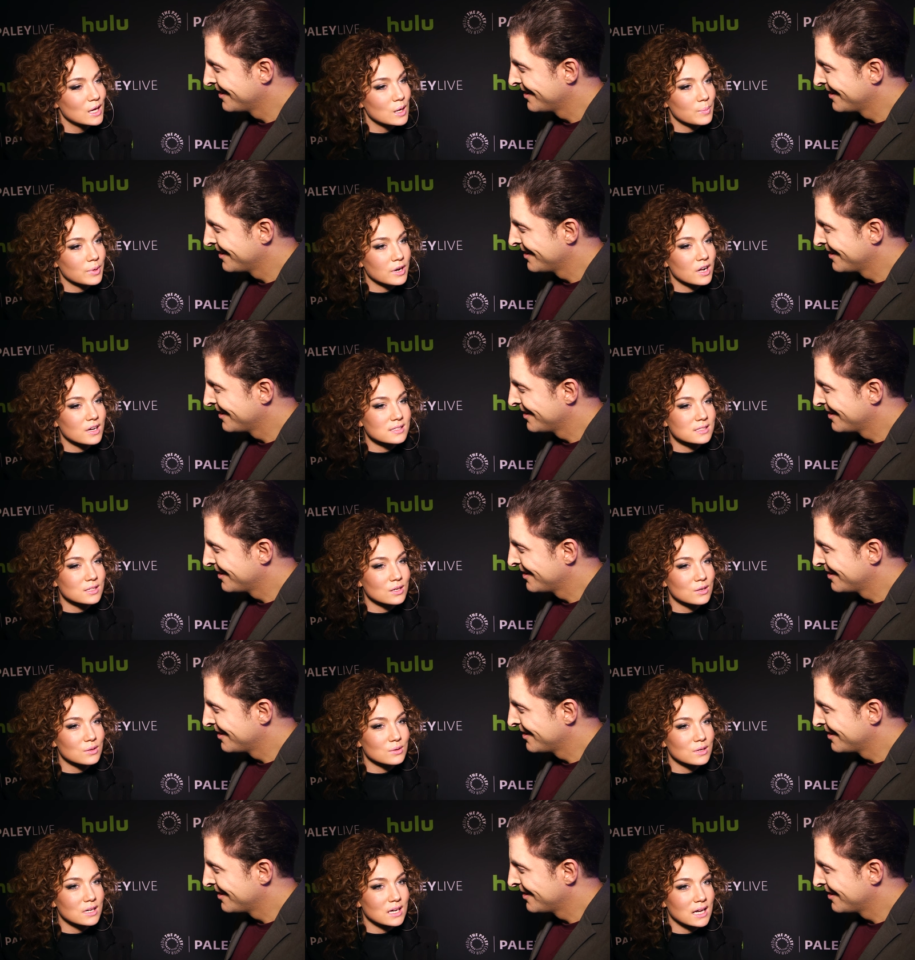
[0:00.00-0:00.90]
Speaker 1: But also
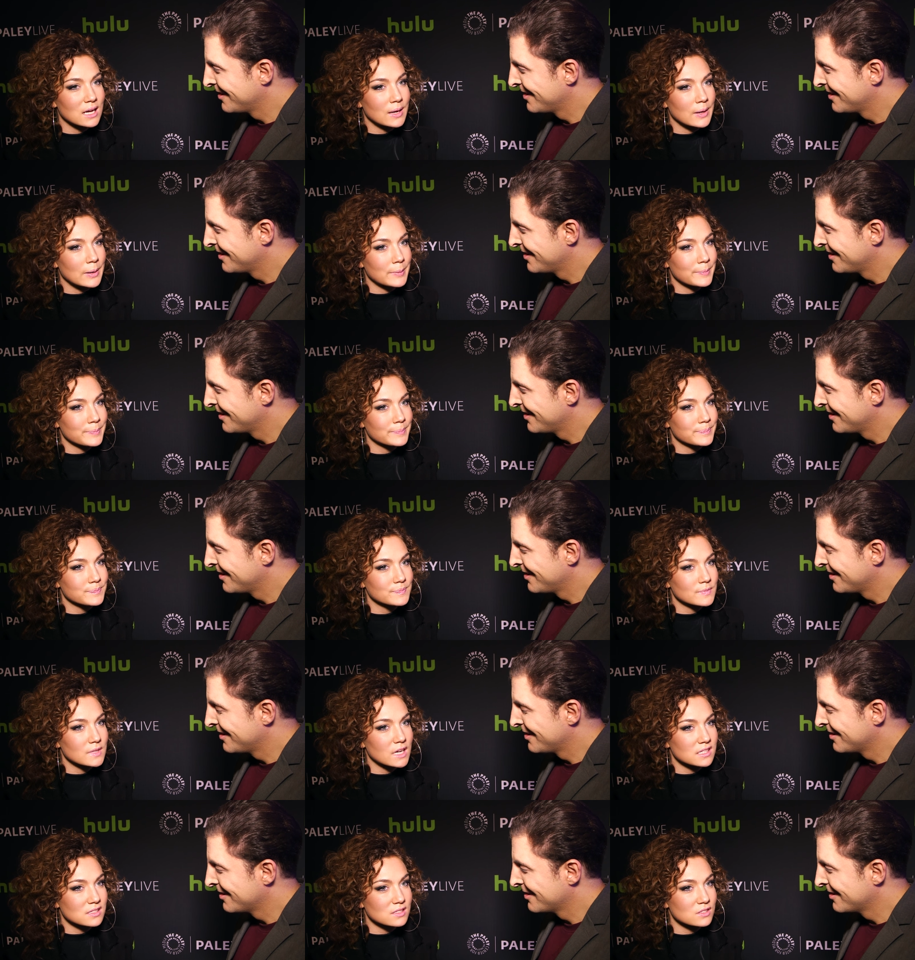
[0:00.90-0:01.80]
um,
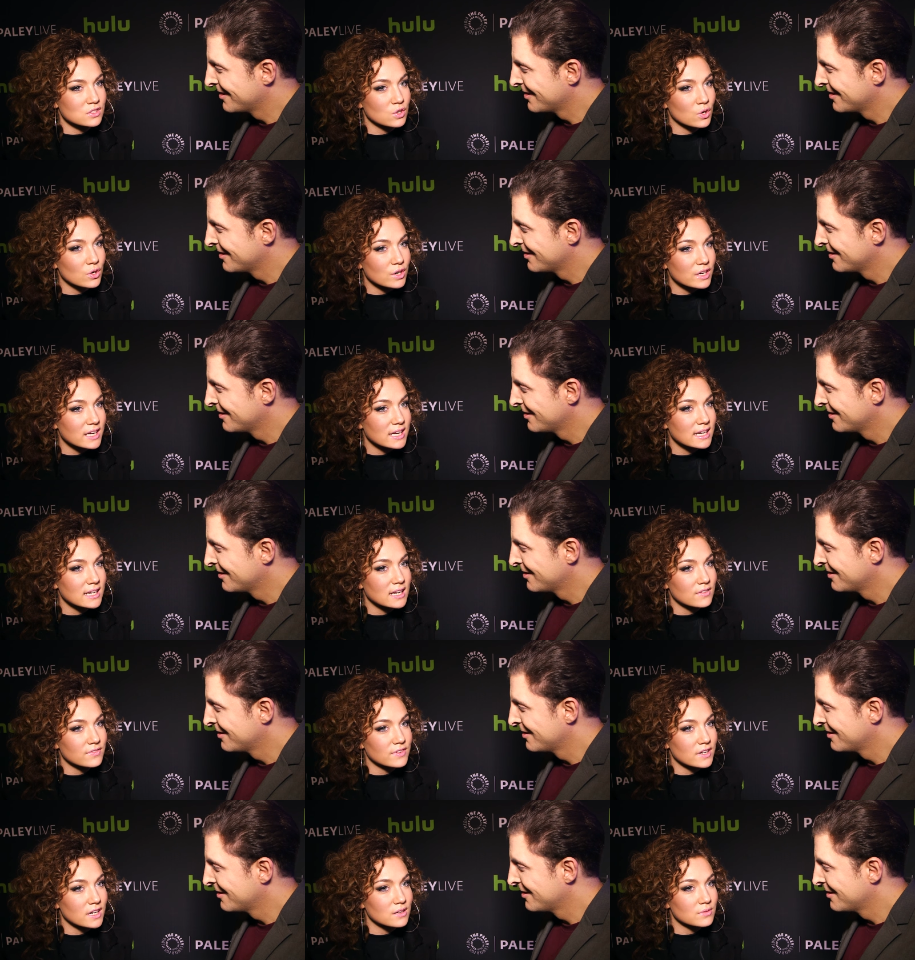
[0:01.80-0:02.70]
a story,
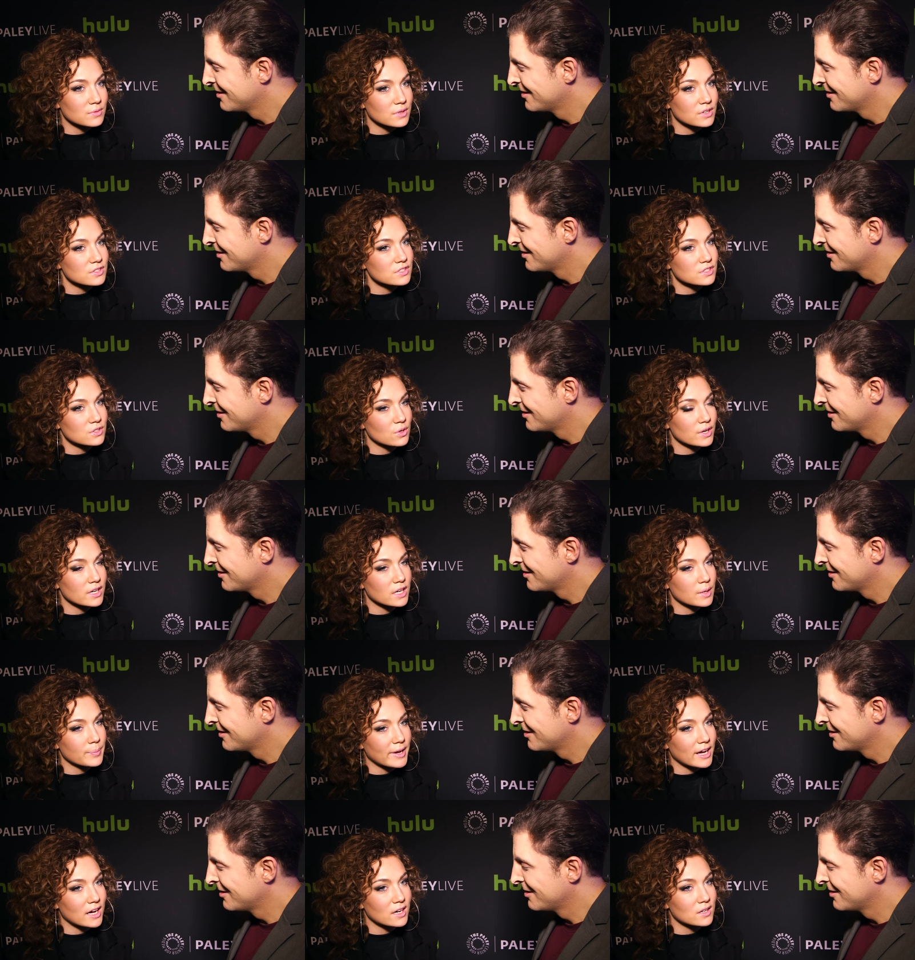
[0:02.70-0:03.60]
a very real story
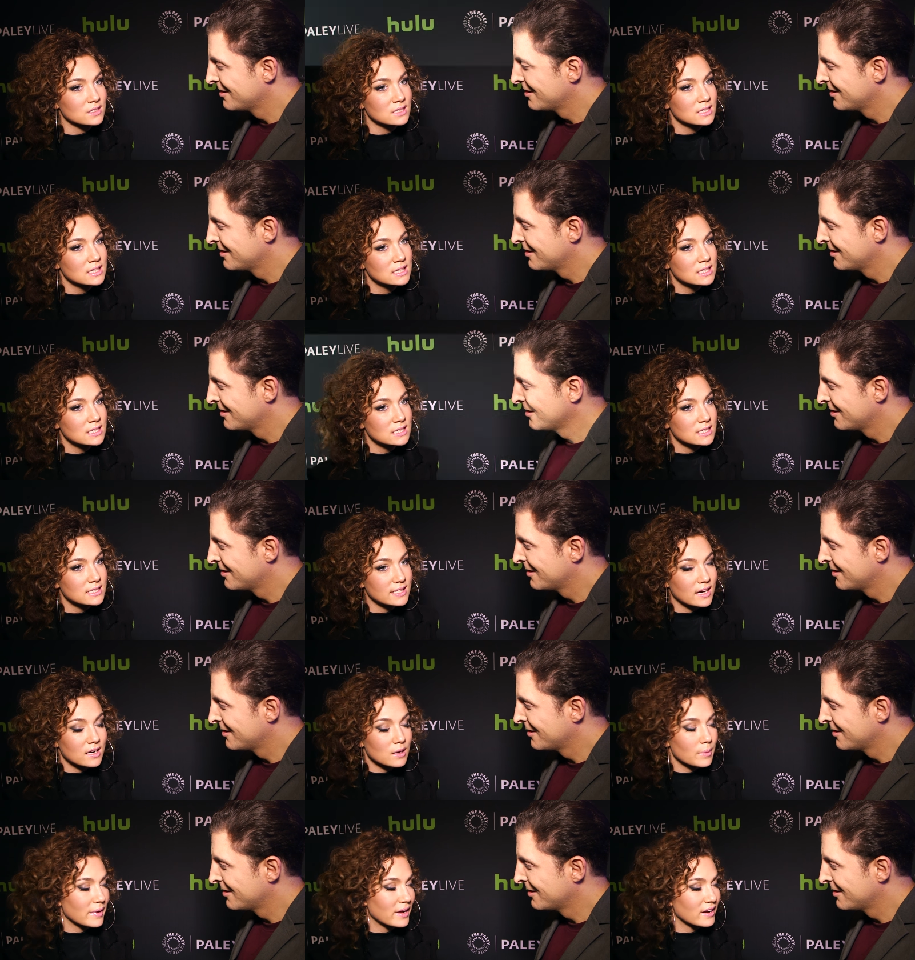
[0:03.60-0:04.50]
about
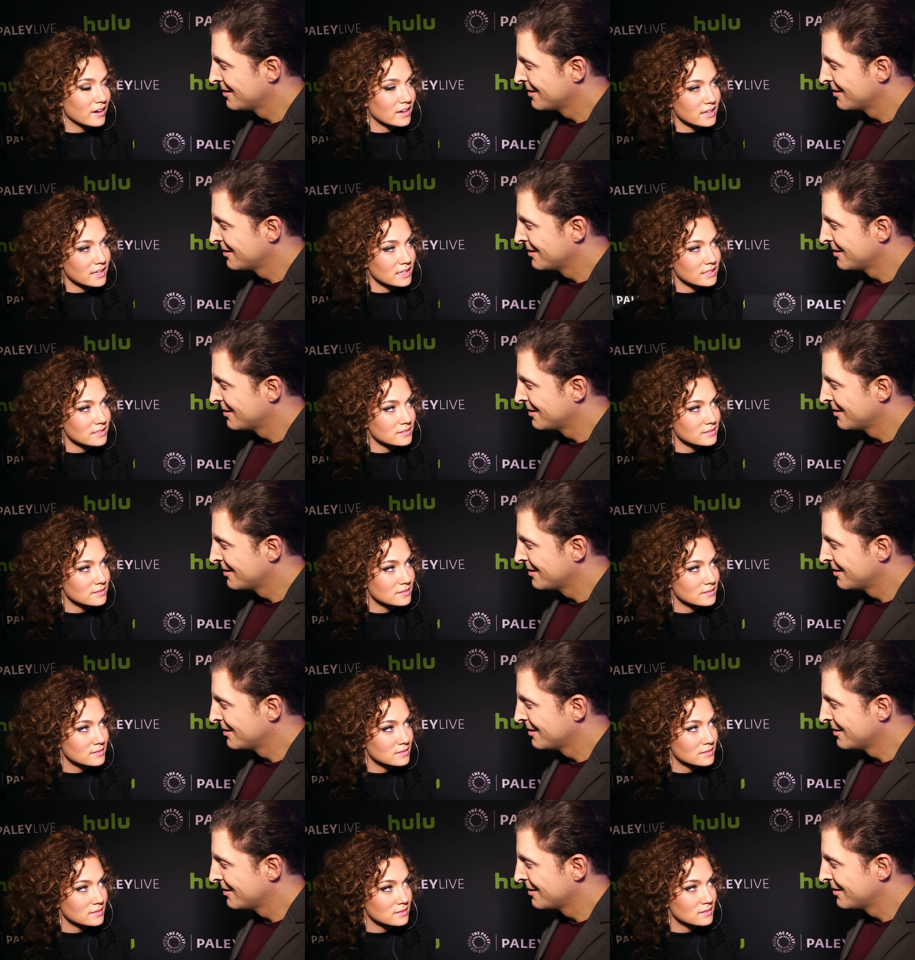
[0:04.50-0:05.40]
young American
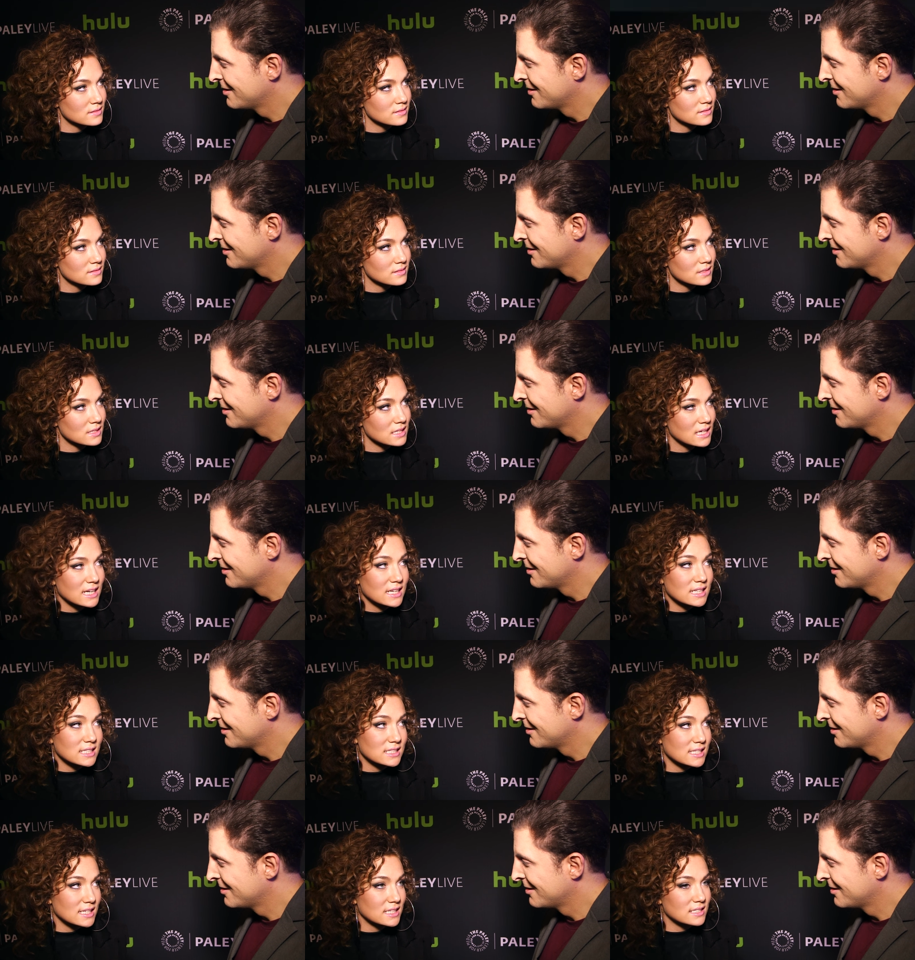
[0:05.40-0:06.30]

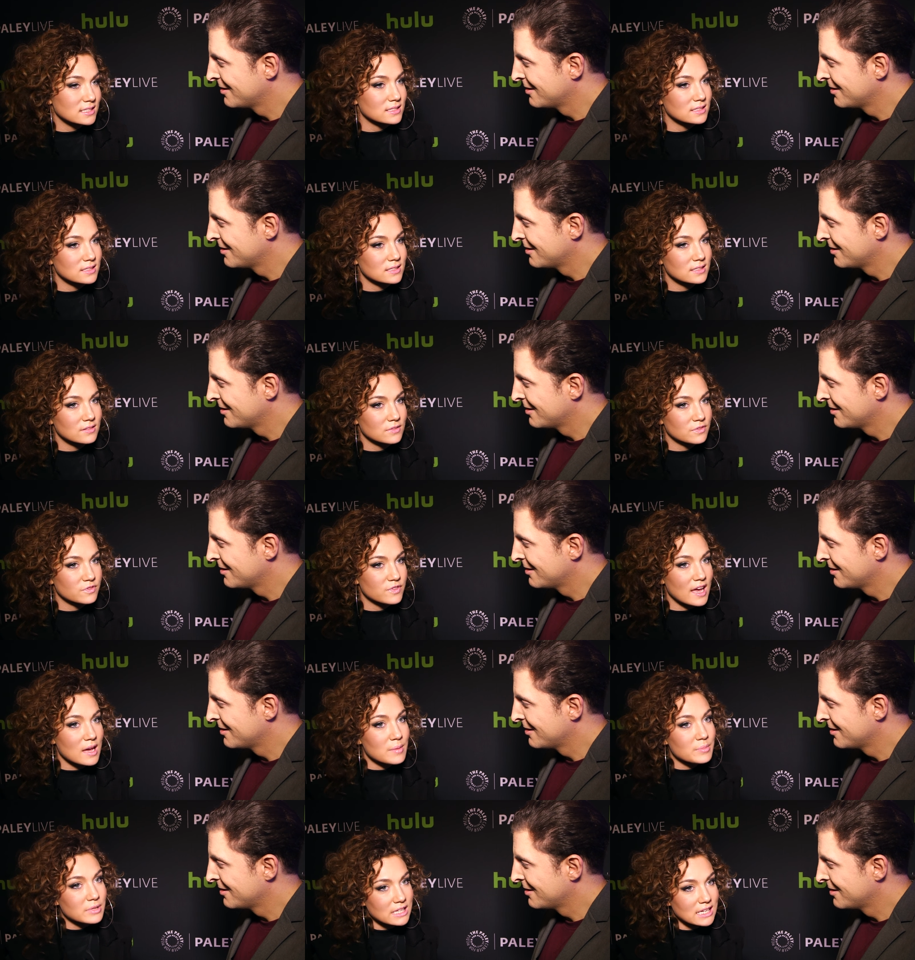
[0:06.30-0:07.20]
kids and
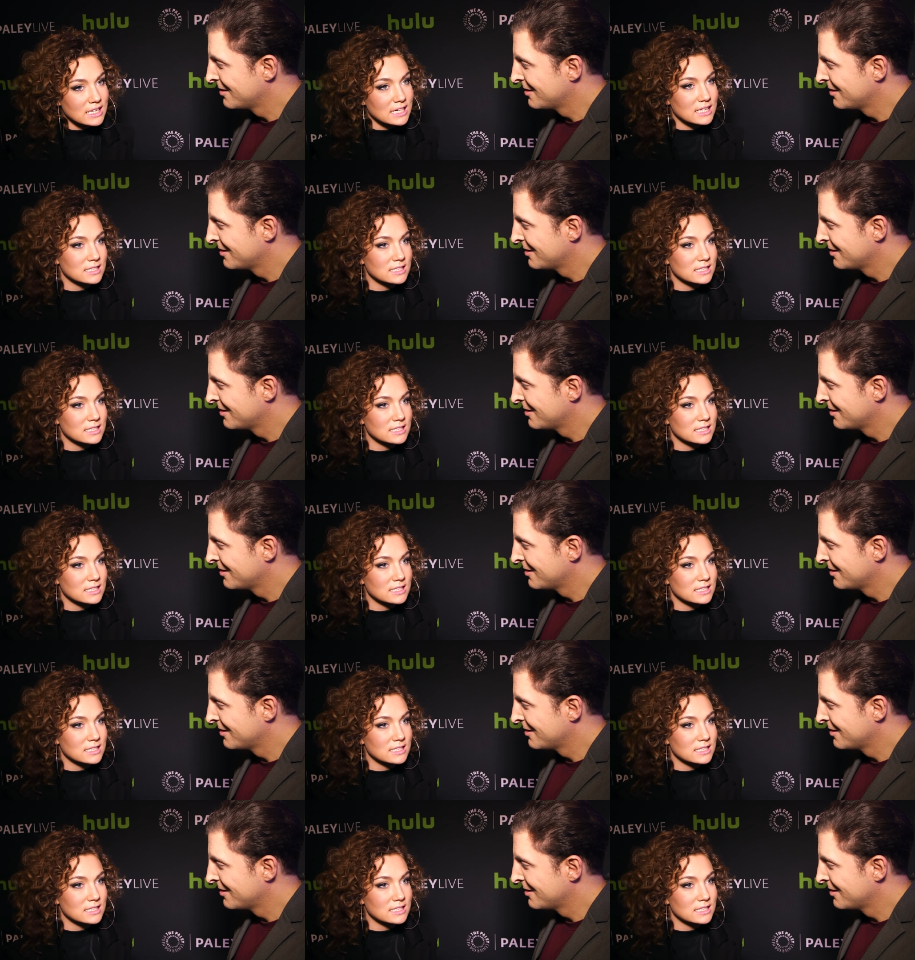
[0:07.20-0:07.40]
family